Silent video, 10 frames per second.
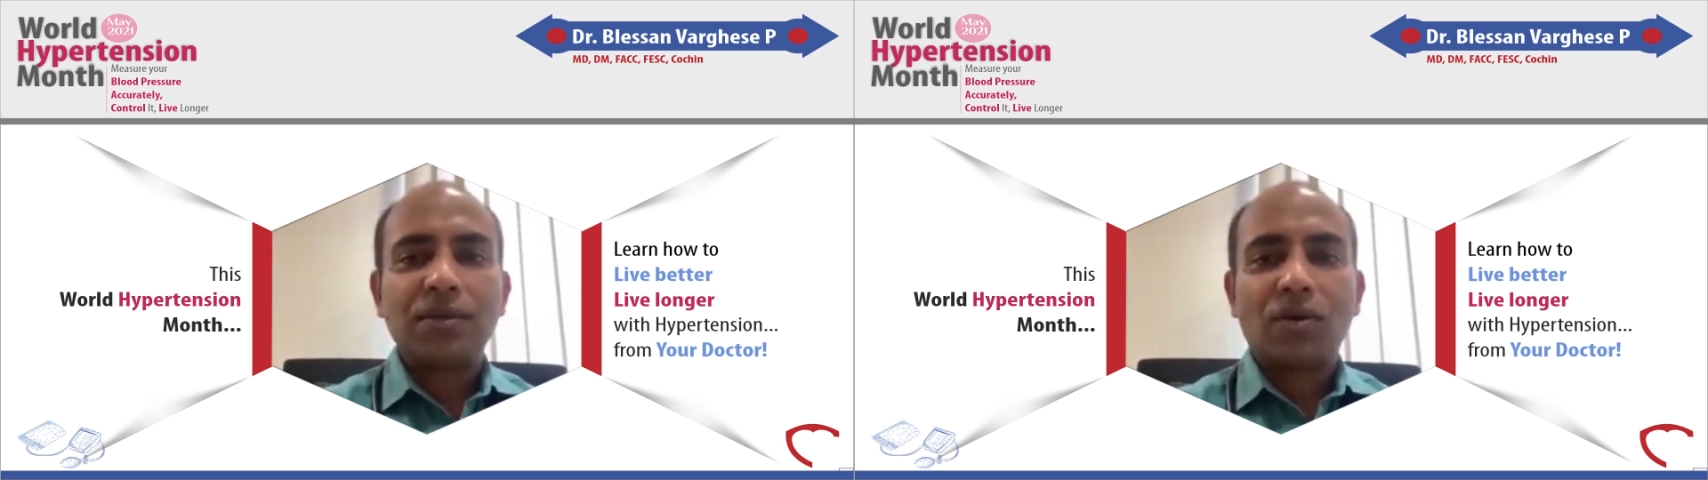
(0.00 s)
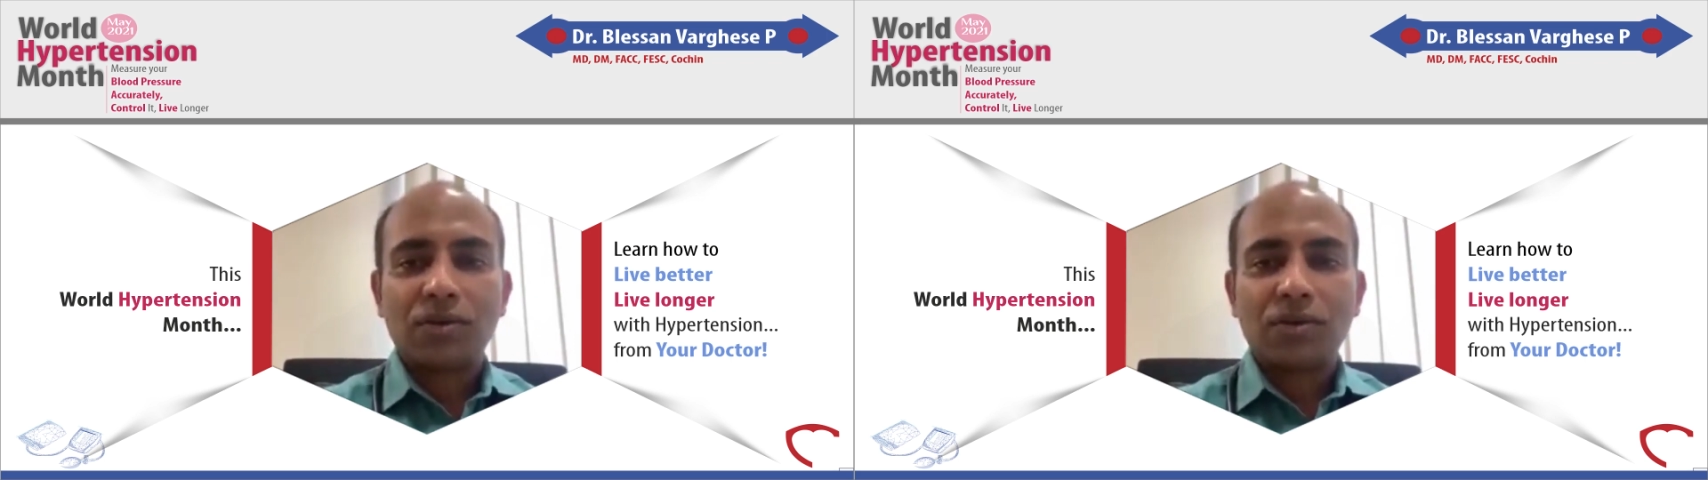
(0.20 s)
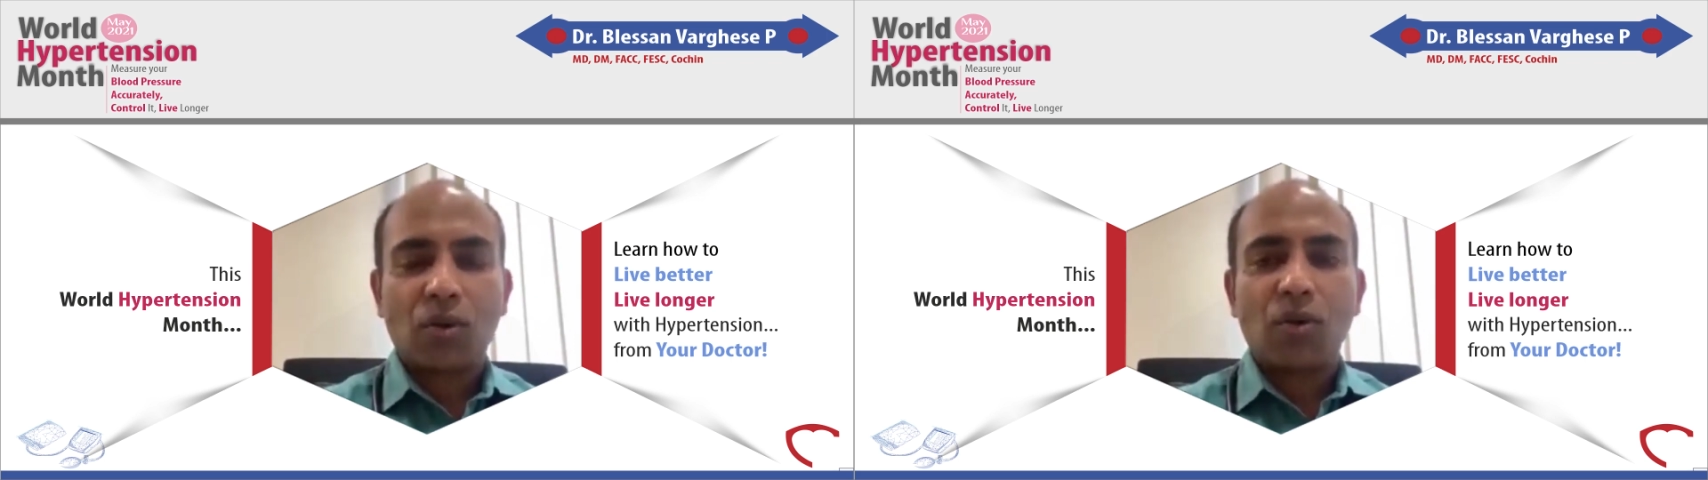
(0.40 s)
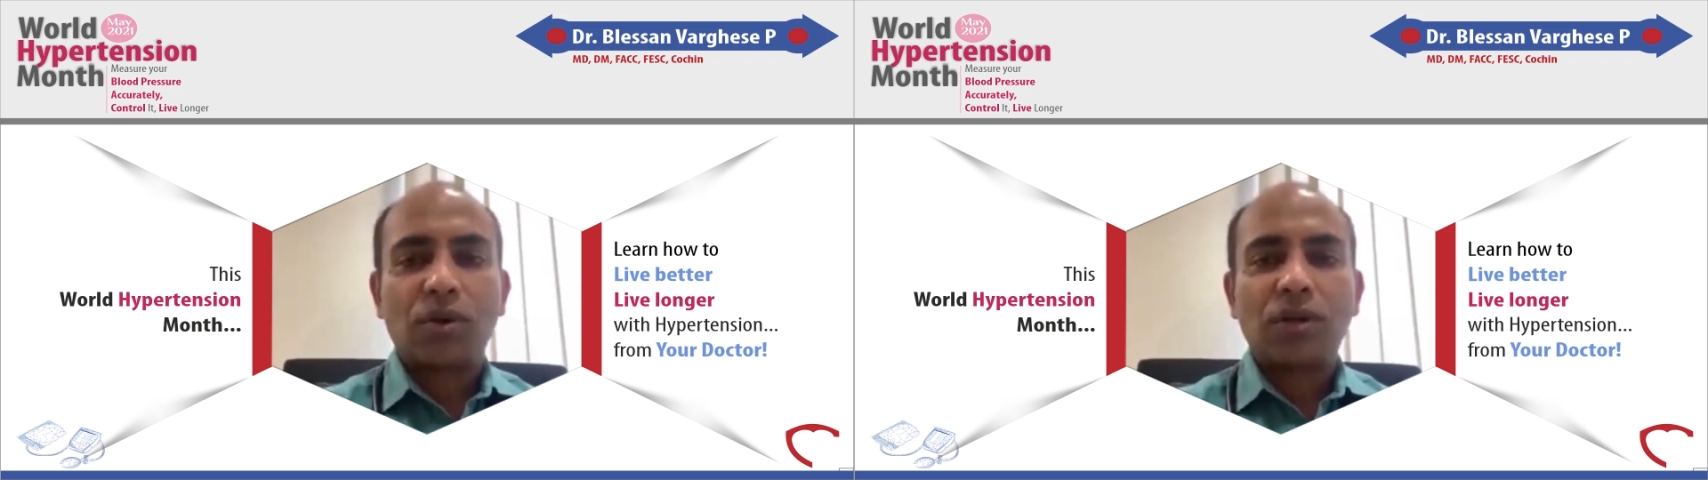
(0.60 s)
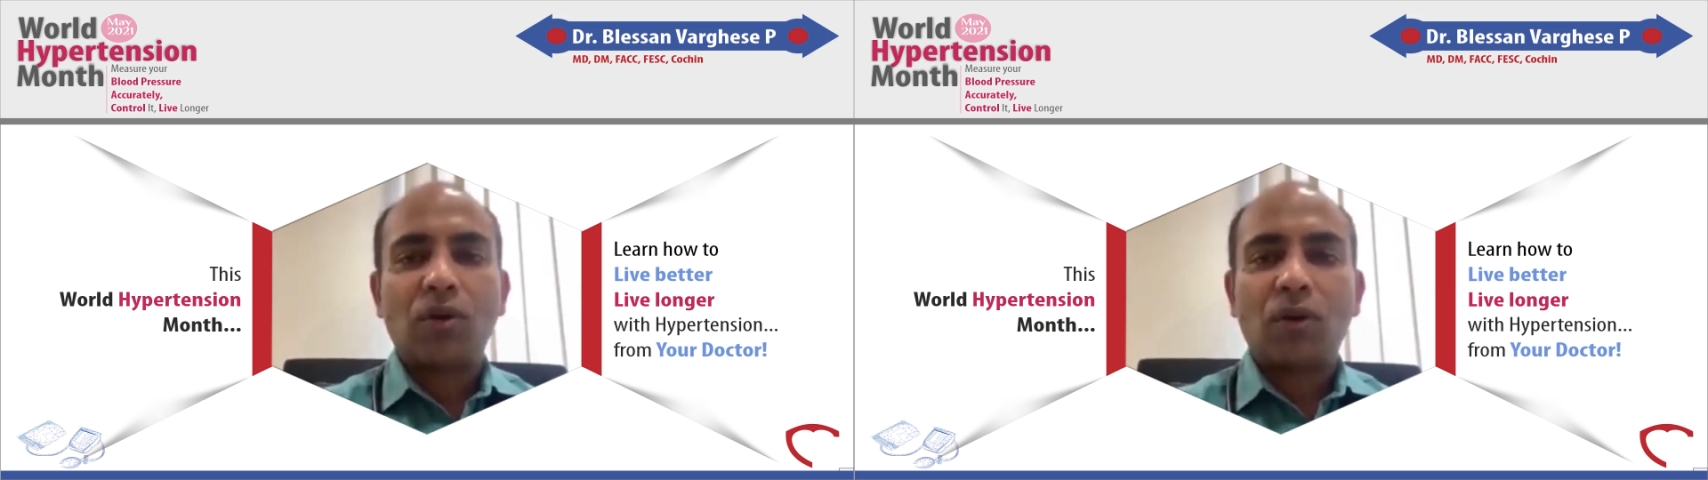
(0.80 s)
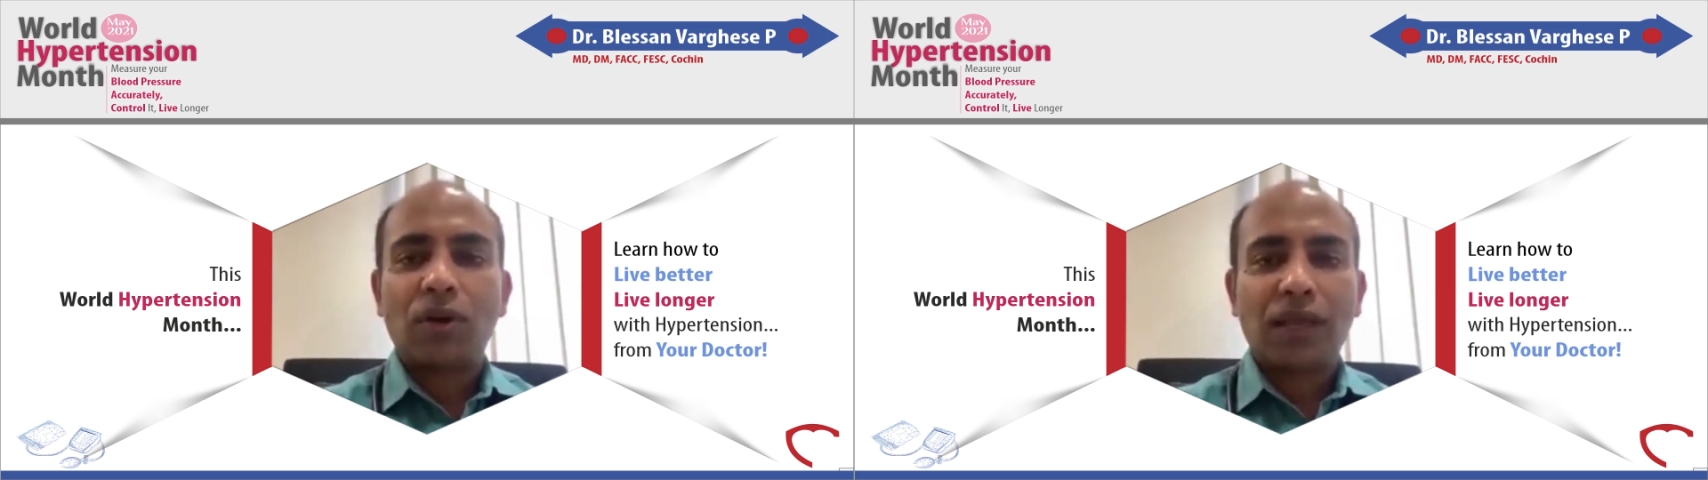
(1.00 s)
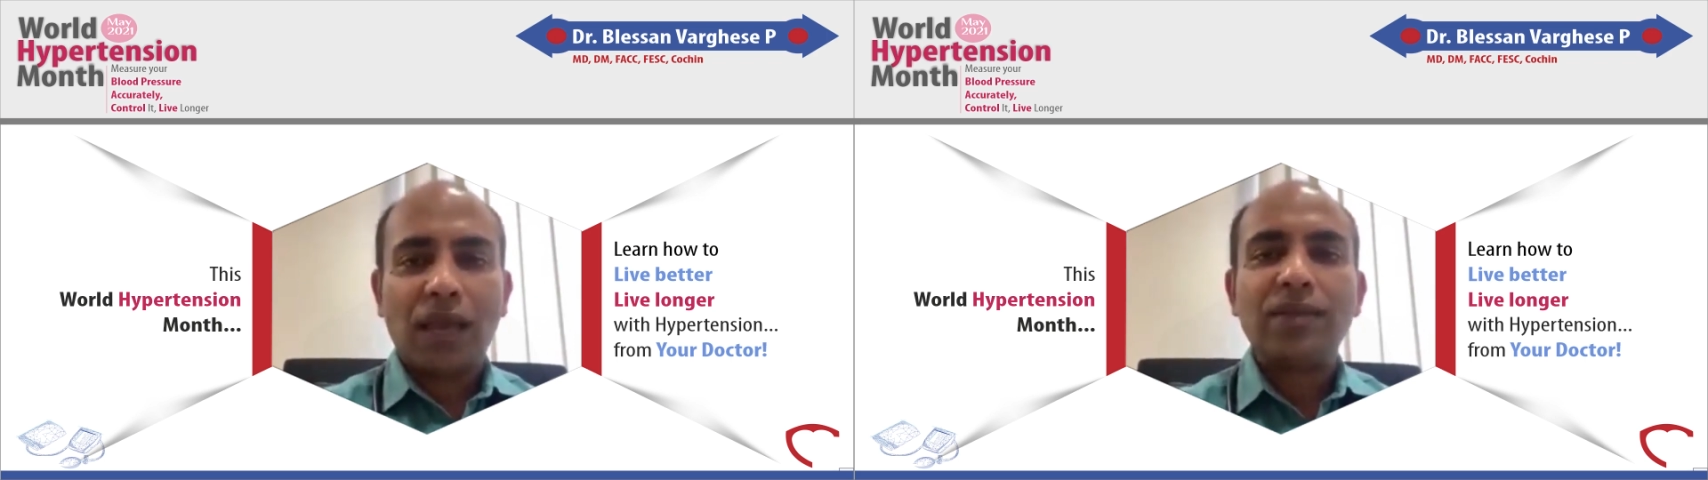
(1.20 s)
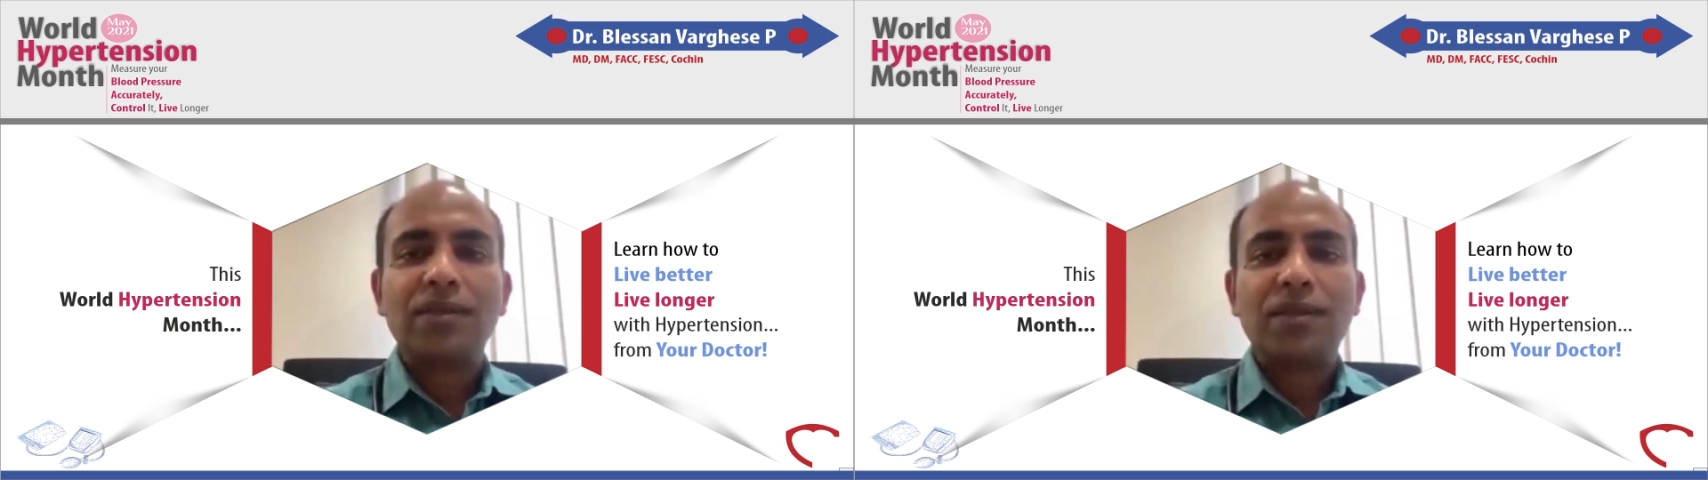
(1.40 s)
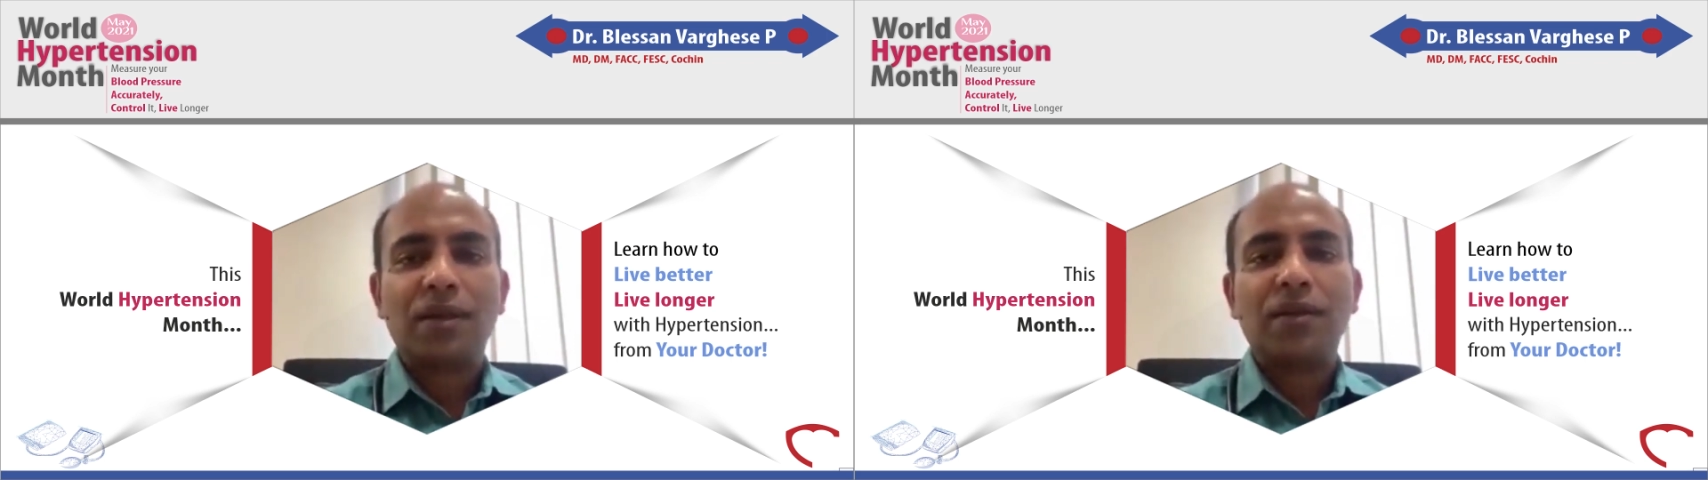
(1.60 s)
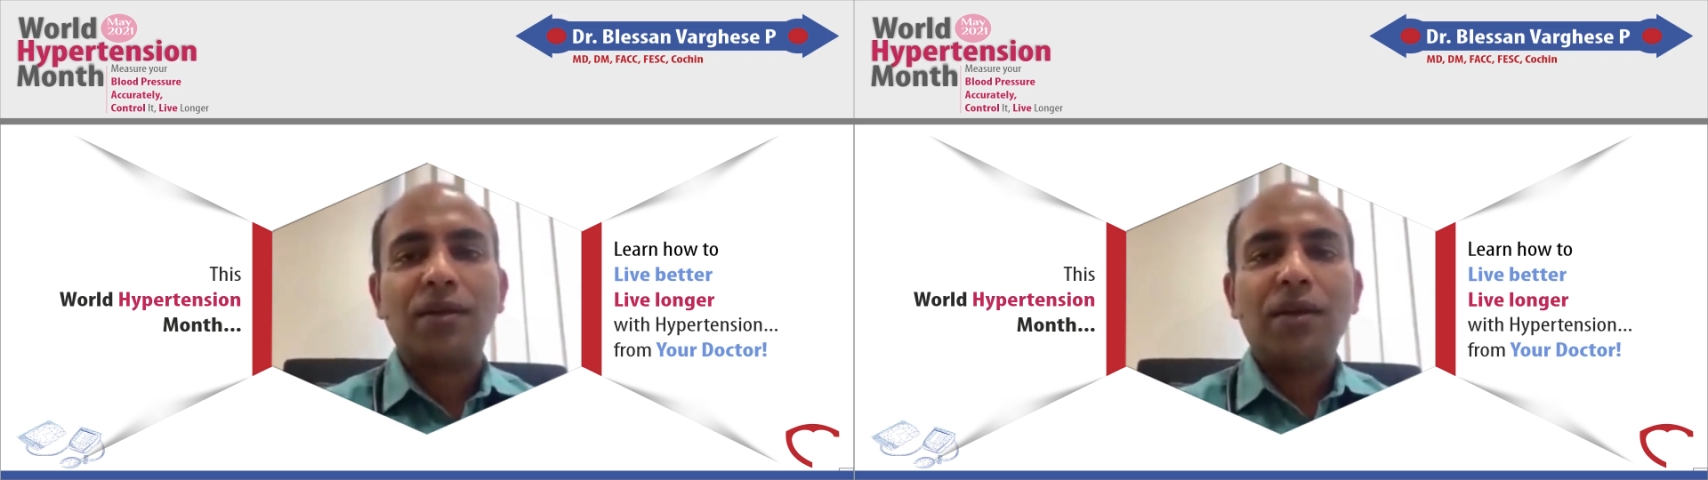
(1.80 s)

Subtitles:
or stroke or cancer,